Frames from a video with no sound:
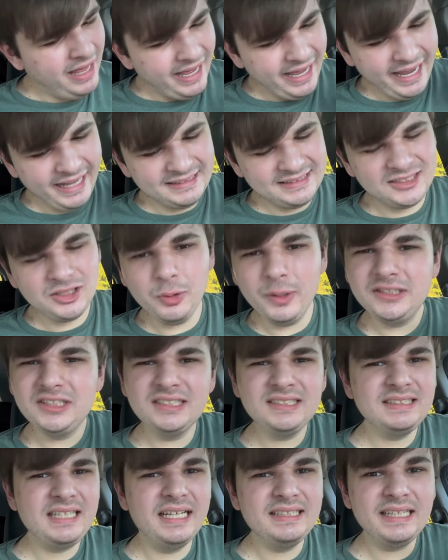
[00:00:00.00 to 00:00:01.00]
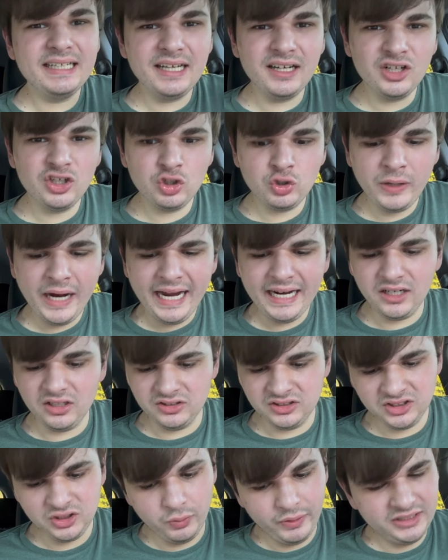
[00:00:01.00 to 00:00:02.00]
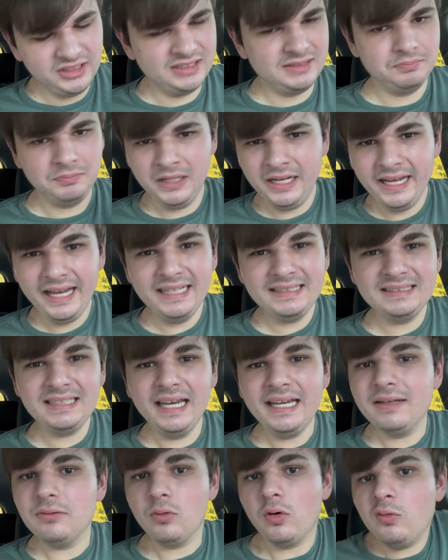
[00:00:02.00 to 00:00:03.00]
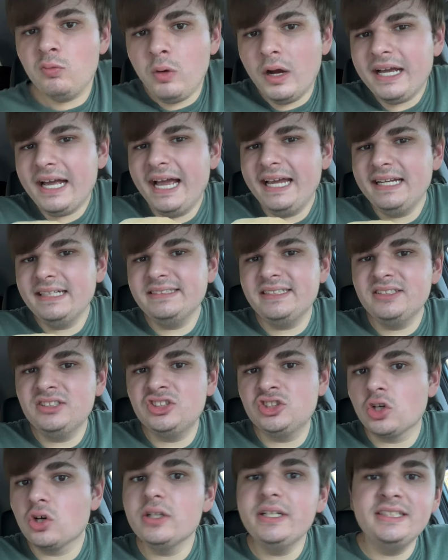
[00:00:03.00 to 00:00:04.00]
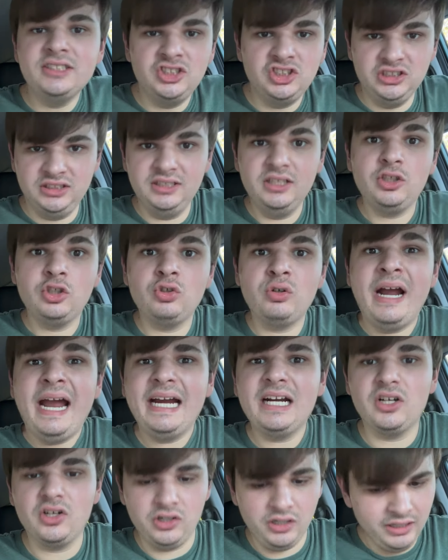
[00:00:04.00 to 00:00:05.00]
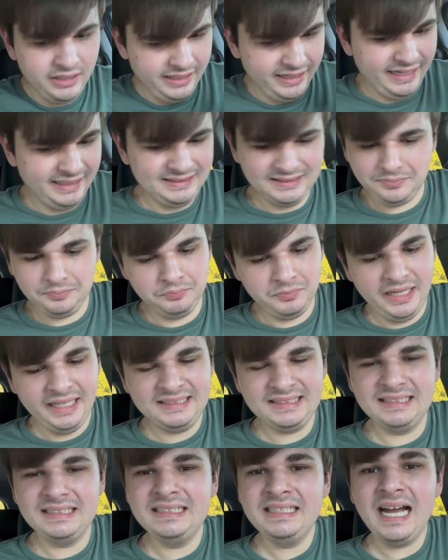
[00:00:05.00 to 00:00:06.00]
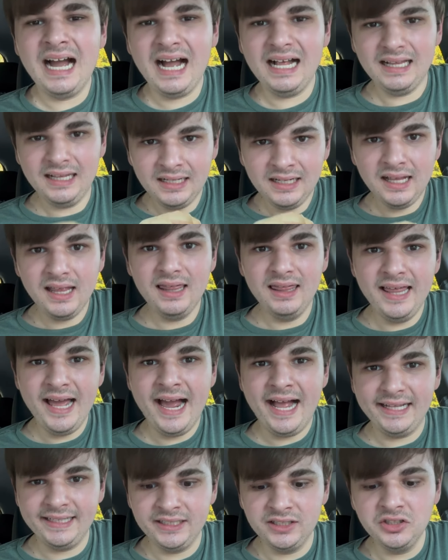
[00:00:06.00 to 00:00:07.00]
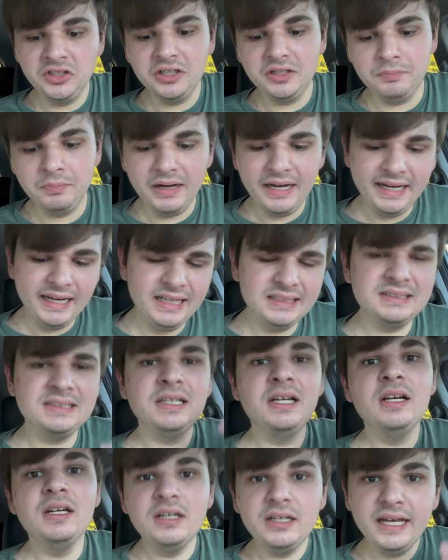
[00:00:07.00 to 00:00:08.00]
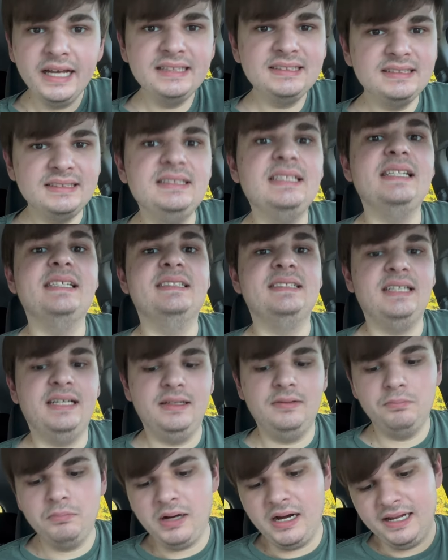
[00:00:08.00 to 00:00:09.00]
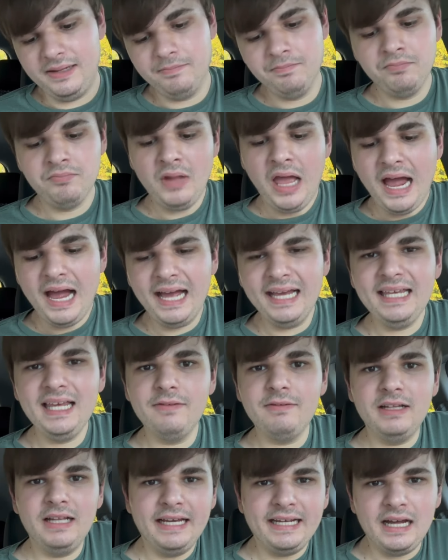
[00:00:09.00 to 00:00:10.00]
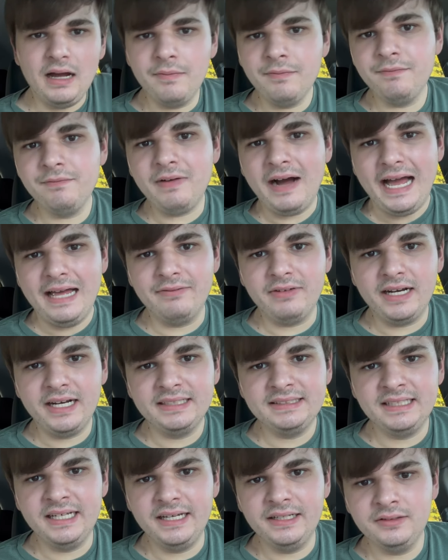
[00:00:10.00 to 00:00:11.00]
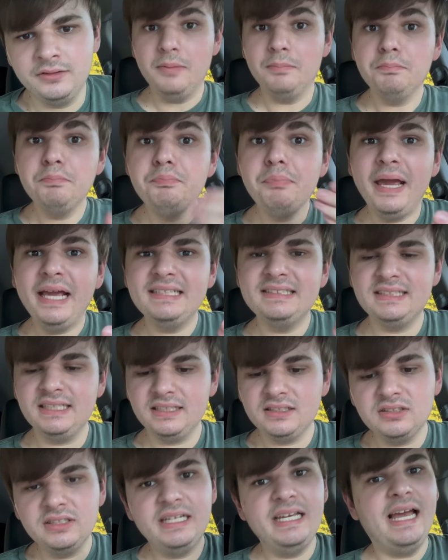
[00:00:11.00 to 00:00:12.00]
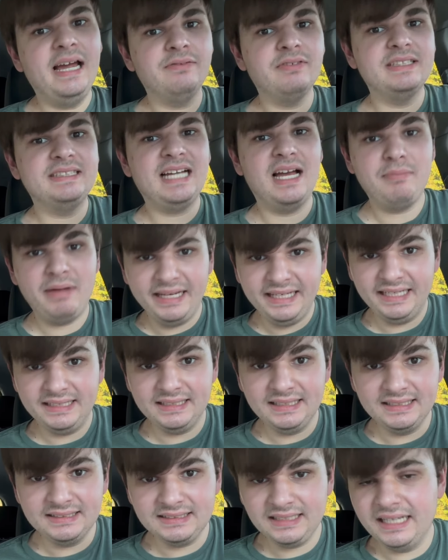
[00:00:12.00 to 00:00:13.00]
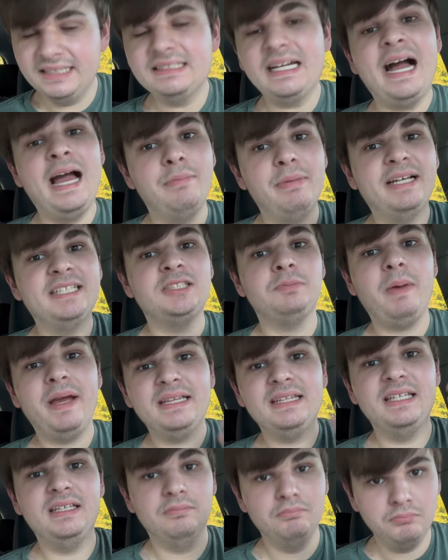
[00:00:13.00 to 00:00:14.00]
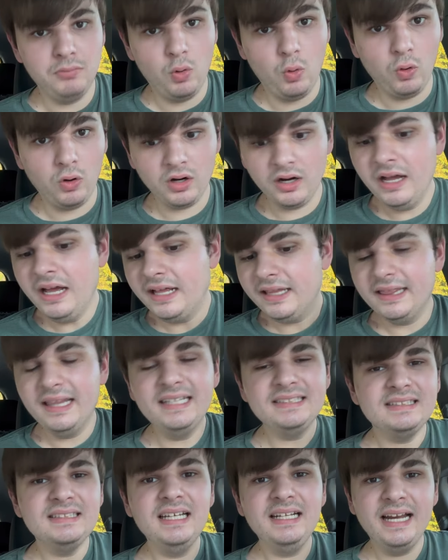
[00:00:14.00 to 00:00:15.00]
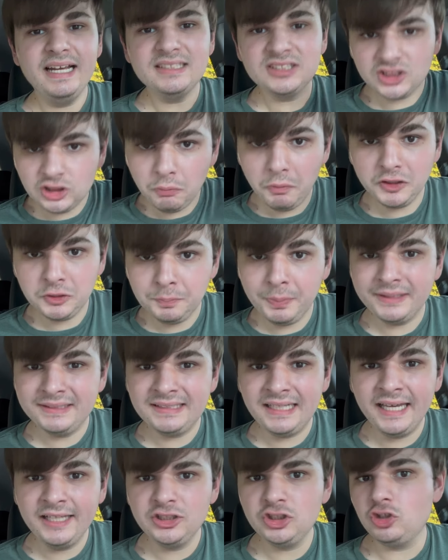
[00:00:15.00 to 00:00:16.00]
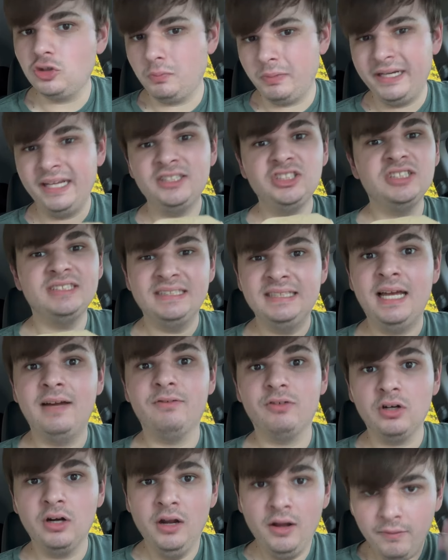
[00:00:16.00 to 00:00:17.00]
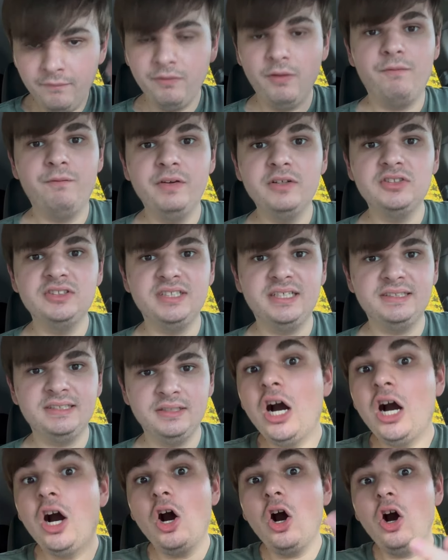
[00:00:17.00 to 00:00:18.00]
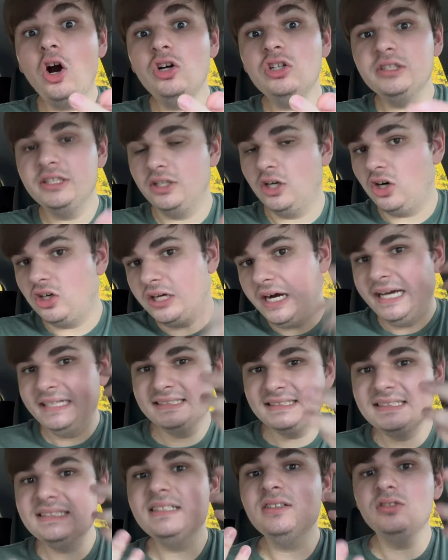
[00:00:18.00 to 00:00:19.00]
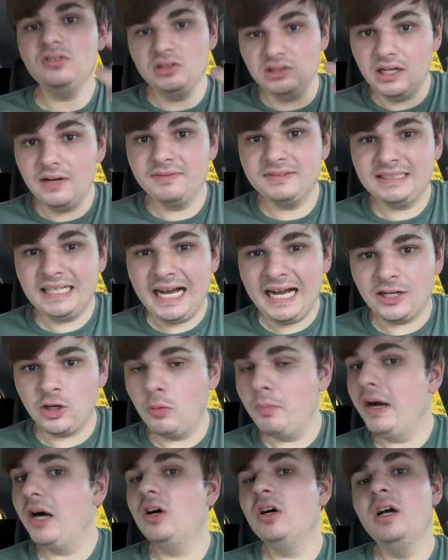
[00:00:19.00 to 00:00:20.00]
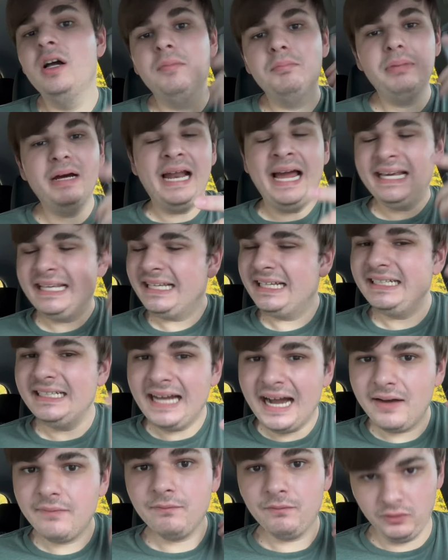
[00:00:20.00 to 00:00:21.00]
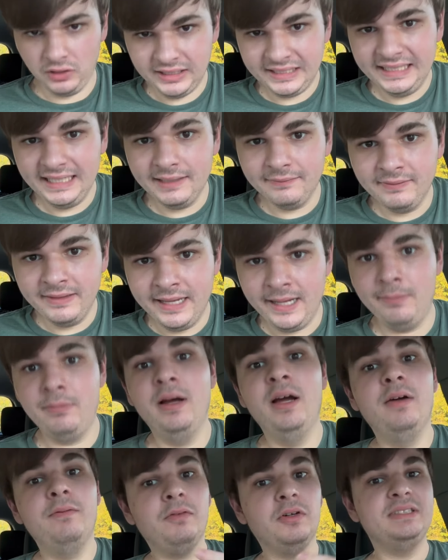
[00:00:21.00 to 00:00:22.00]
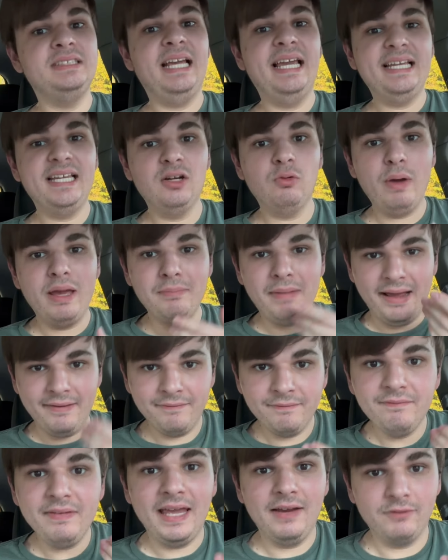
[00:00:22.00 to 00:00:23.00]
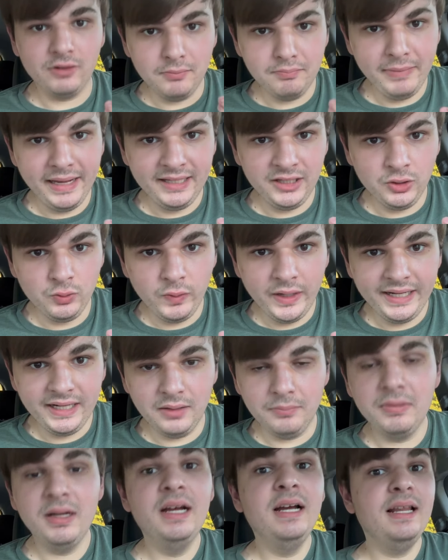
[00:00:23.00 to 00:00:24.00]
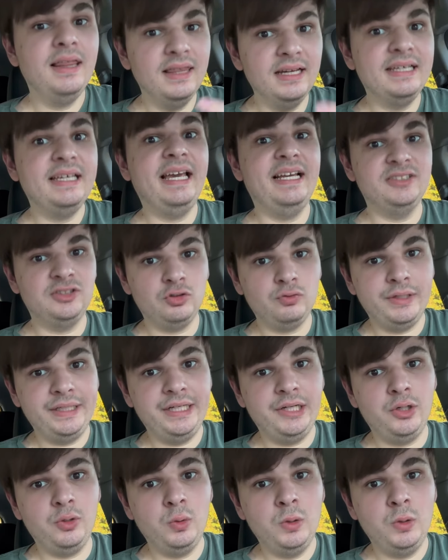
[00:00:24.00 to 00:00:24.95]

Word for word: And so it just tastes like a cracker. So it just, it's like, what kind of dessert is just a cracker? It's, it's not that good, but it's, it's decent, but I give it like a five out of 10. Basically, every time I get these things, I'm expecting more. This thing has so much potential, but it just never fulfills it. All in all, I still love Taco Bell, but I cannot forgive them for taking away my favorite menu item, the quesarito.